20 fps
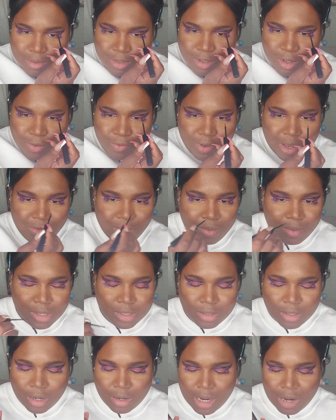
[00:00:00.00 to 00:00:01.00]
So if you ever want to
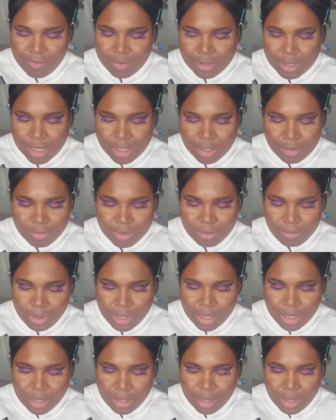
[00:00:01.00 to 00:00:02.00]
start a conversation with
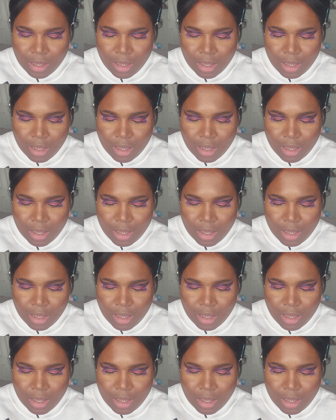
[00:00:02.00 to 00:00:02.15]
me